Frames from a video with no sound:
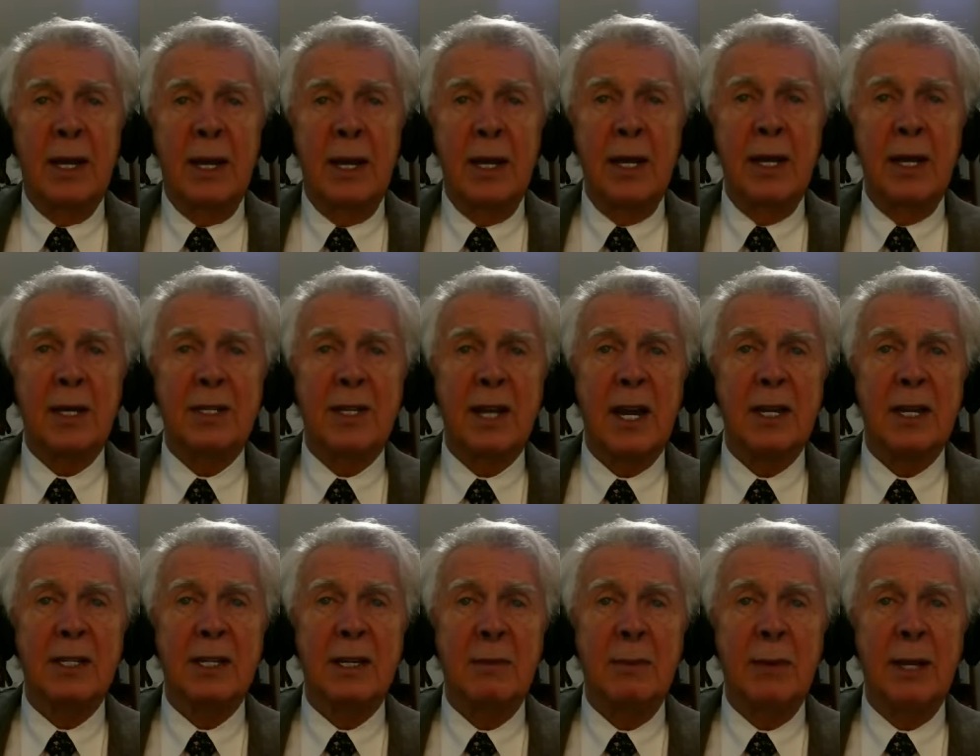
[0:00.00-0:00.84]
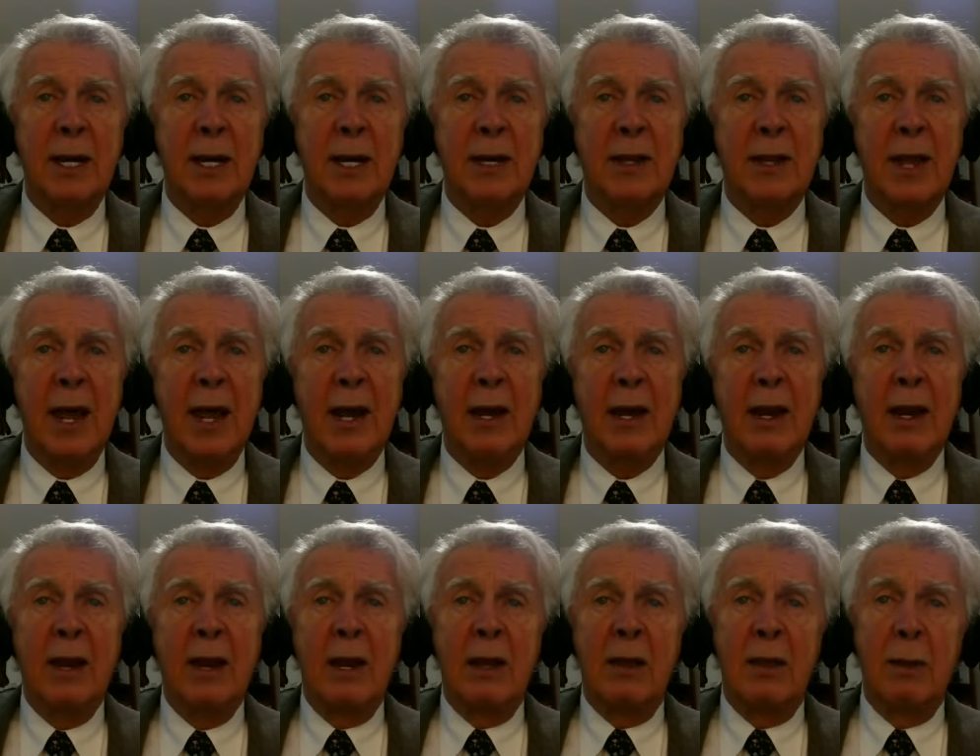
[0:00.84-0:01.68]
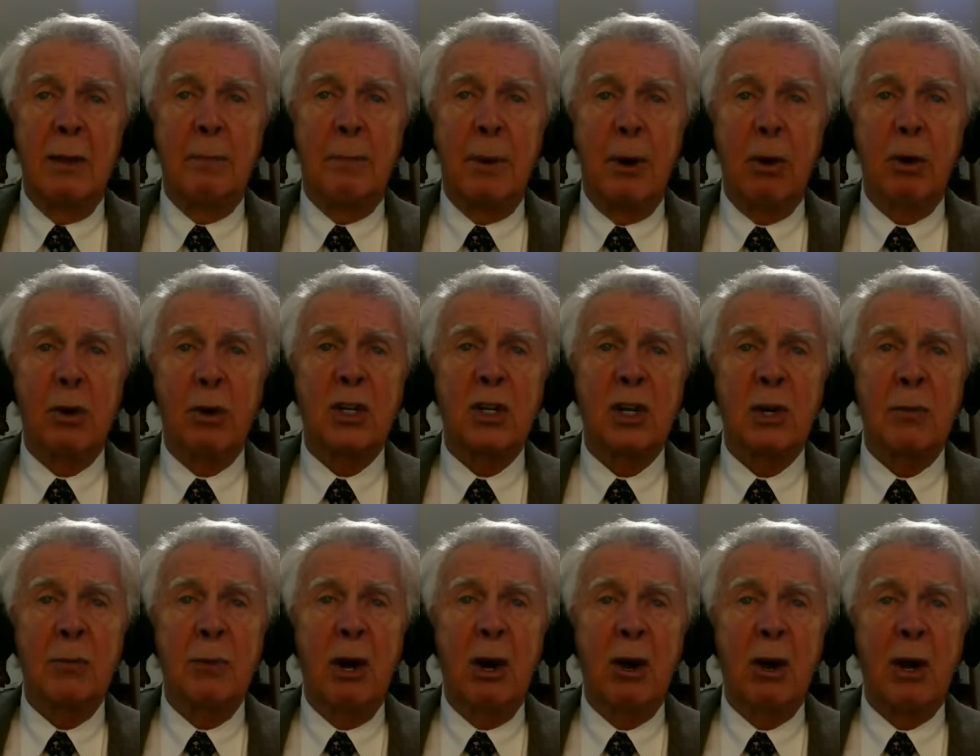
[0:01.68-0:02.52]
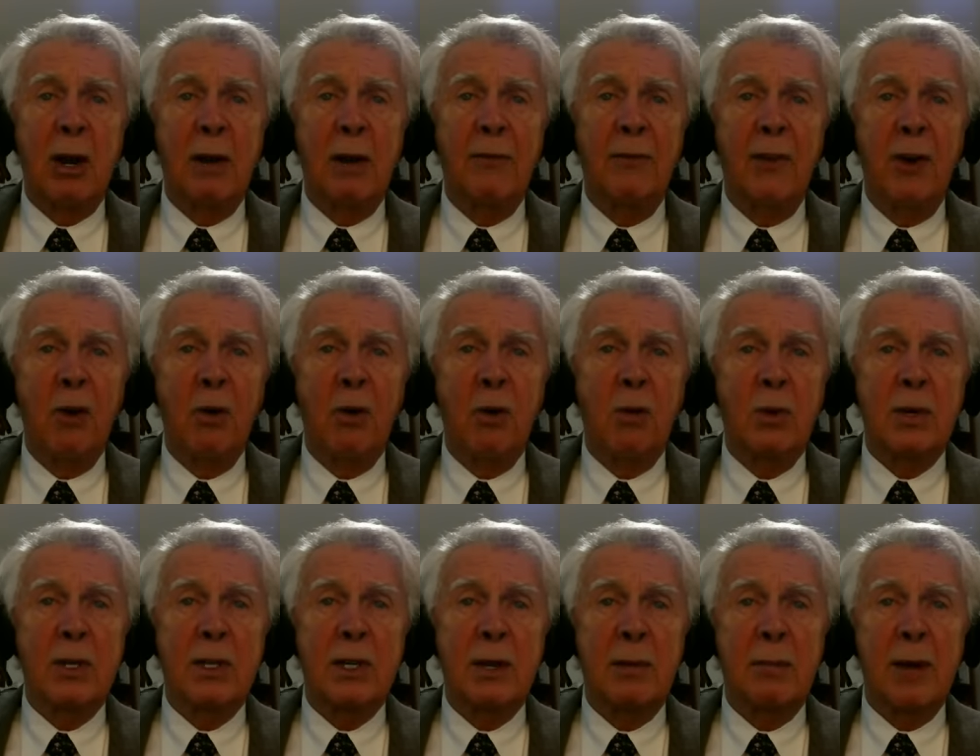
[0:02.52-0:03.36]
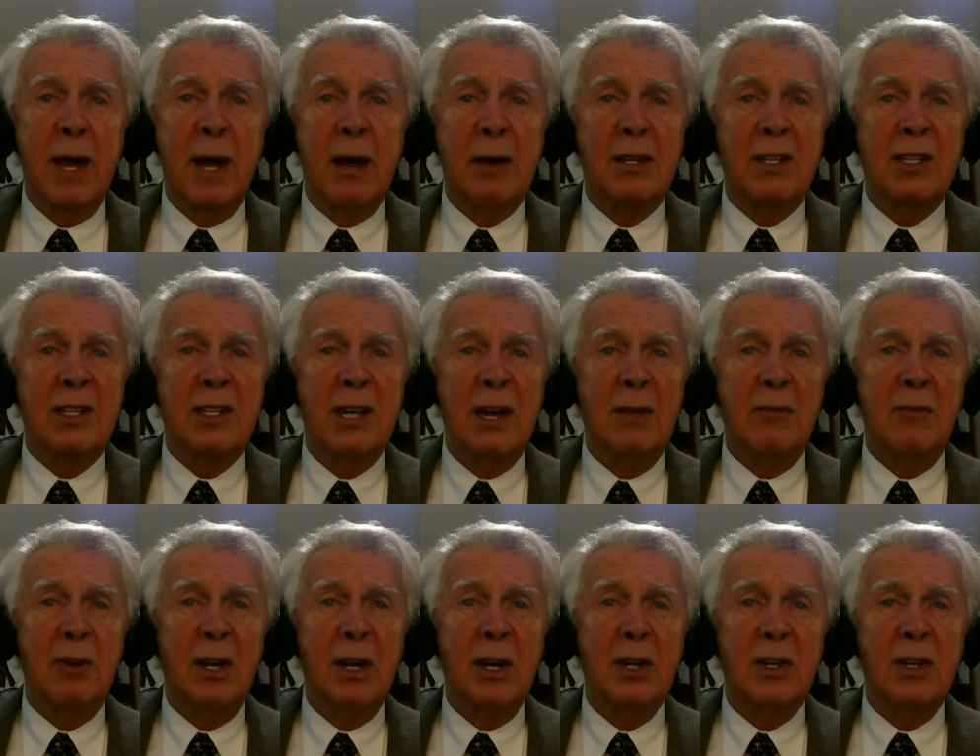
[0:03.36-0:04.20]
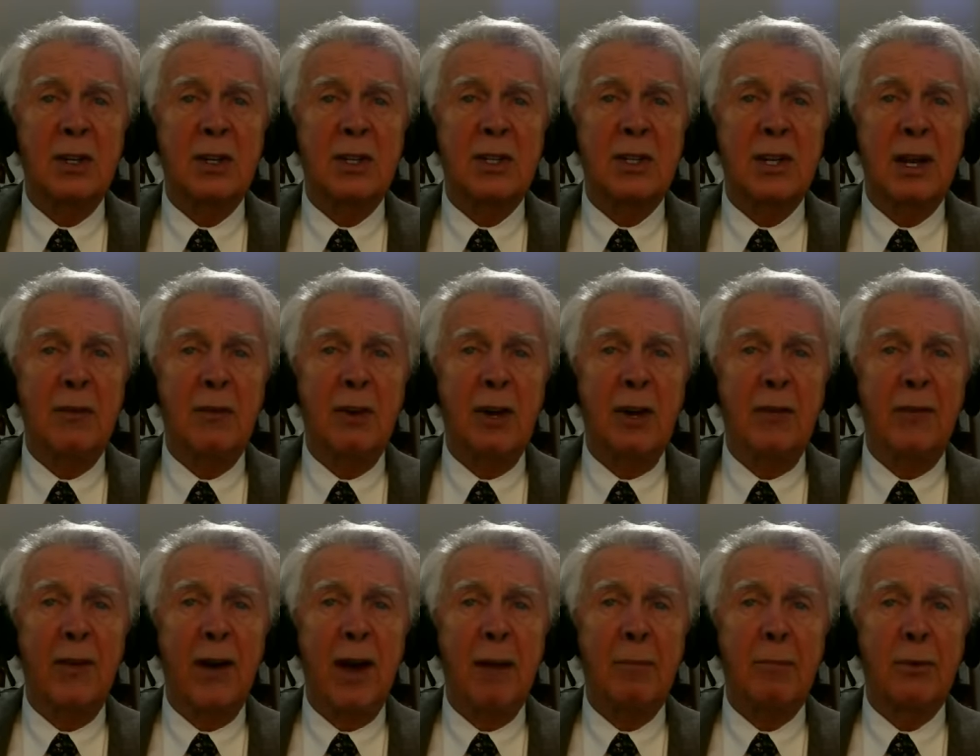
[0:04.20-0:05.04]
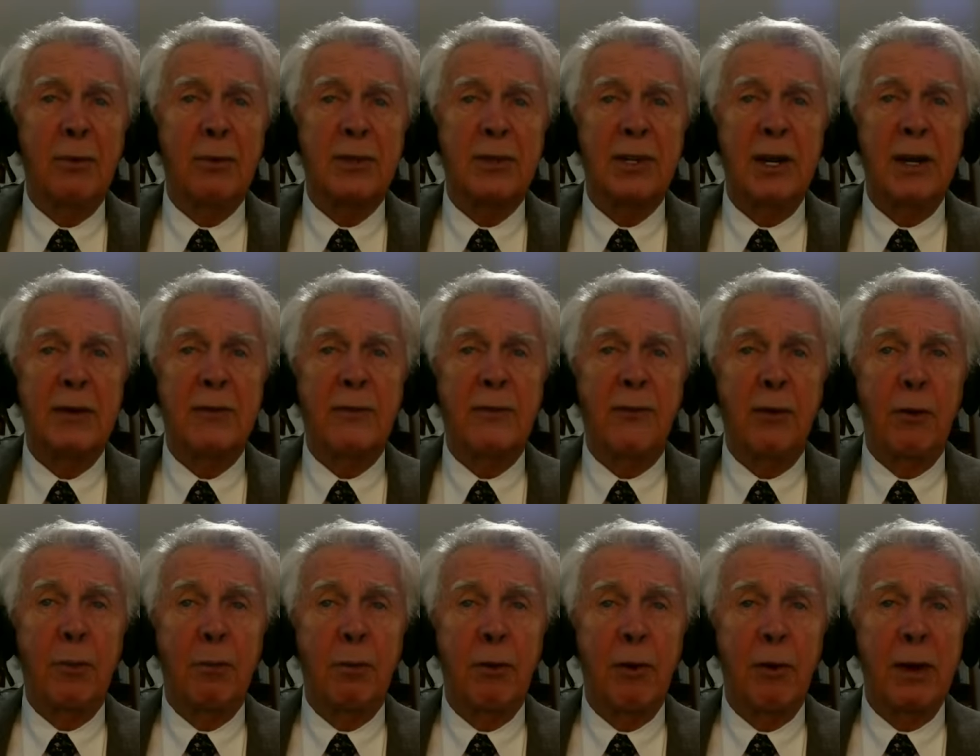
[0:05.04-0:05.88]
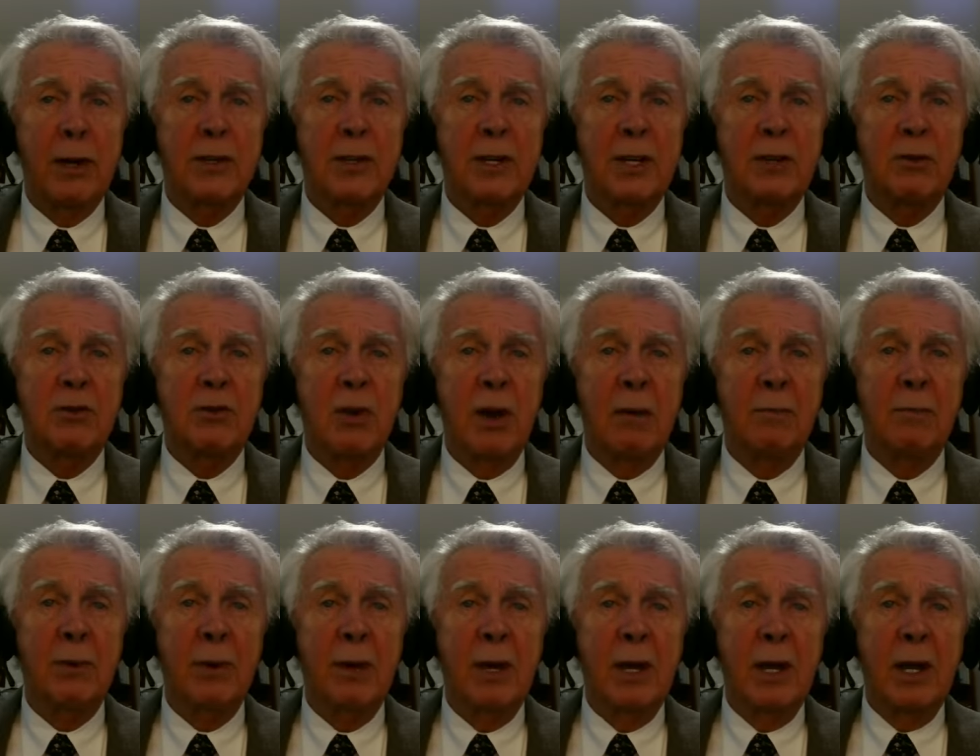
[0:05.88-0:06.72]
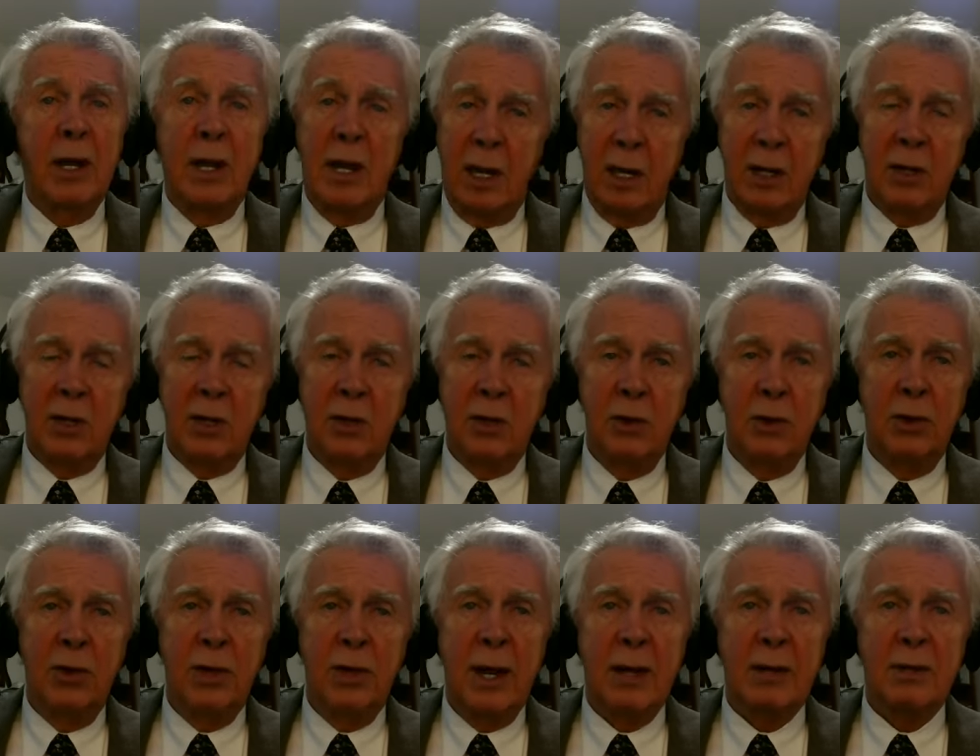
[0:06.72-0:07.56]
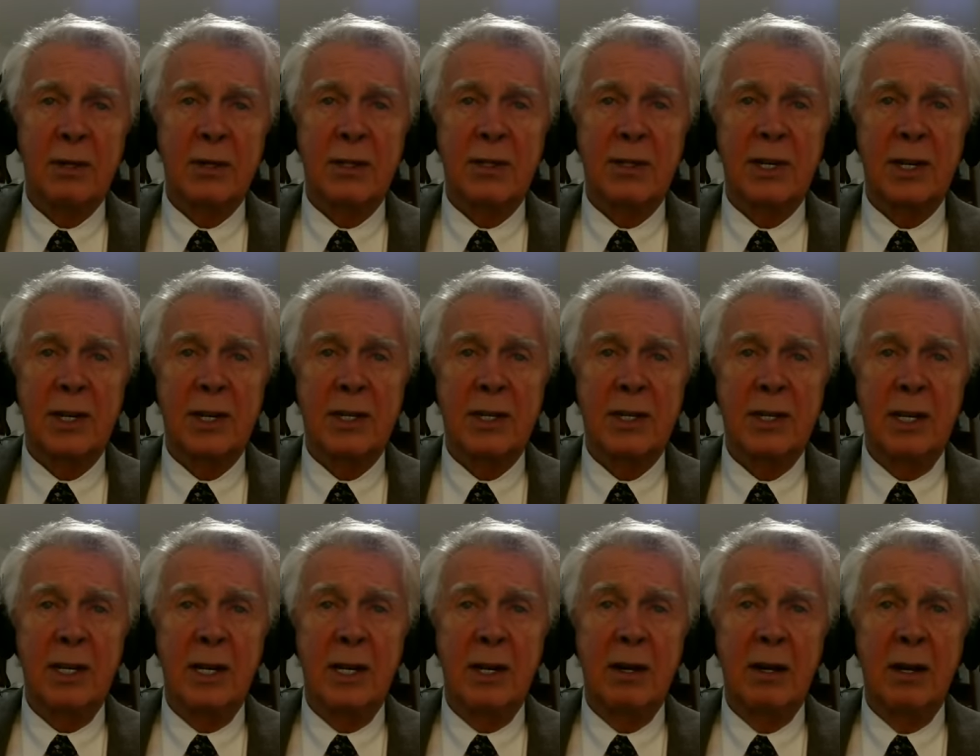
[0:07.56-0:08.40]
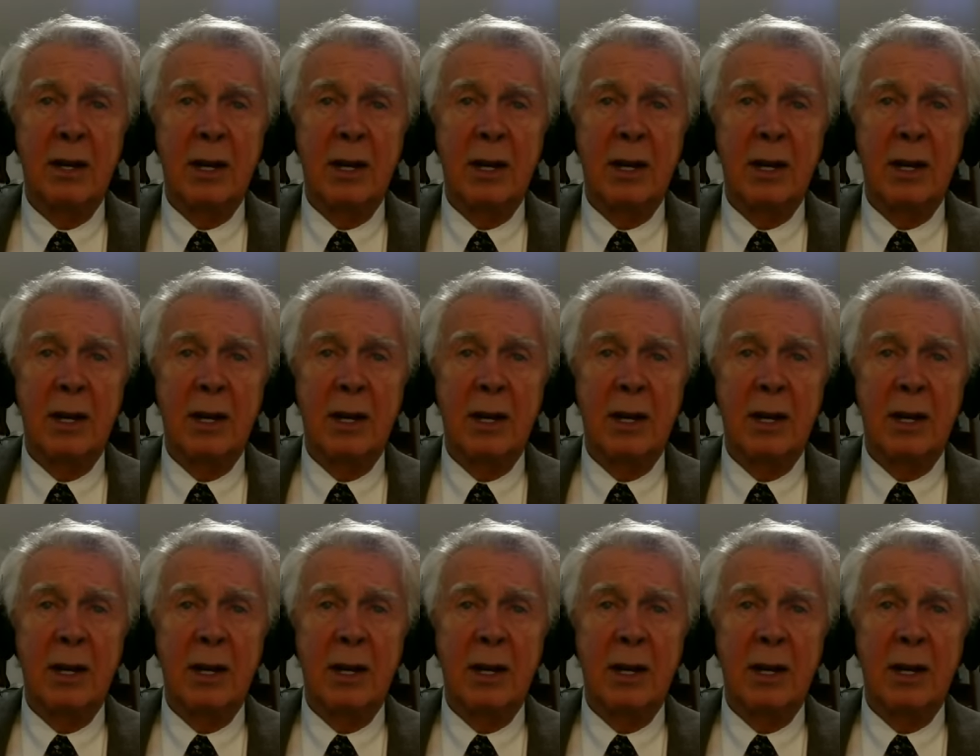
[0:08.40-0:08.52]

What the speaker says: It is estimated that the Polish American vote was about 70 to 75% for President Trump in 2016.